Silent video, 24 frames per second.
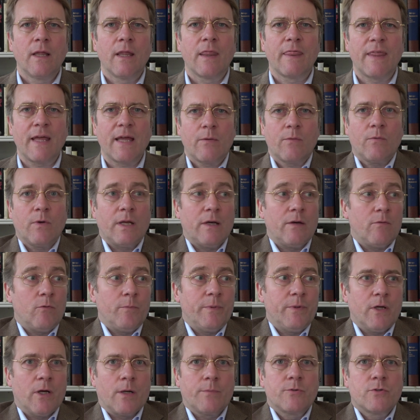That it will
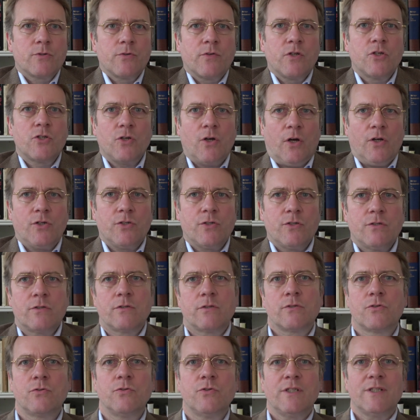be up to the judges
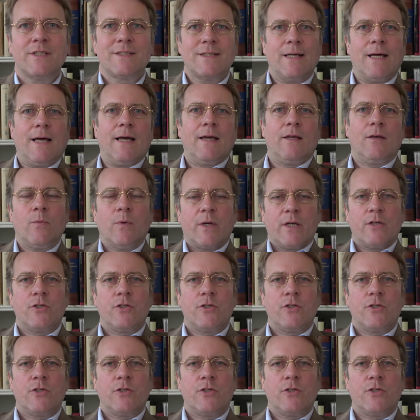to decide what